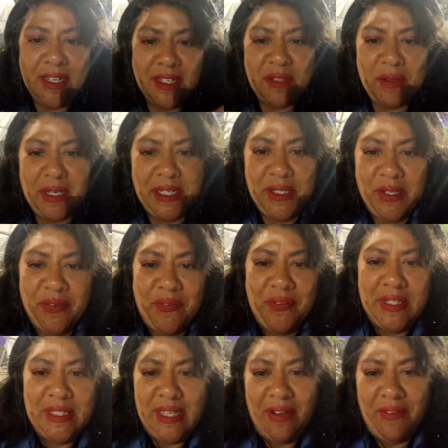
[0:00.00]
do you guys want to do a
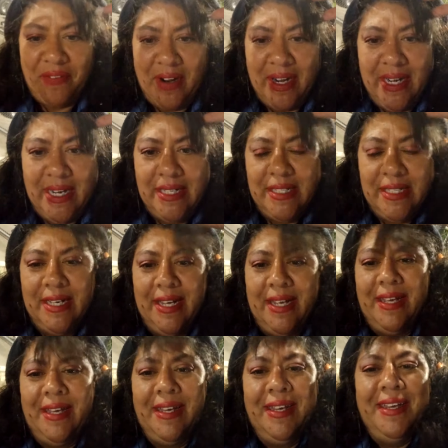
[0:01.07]
Freestyle Friday
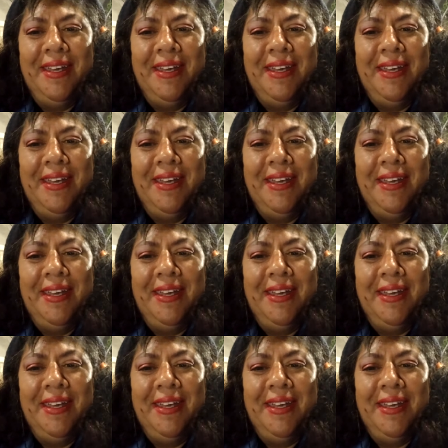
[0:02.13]
today?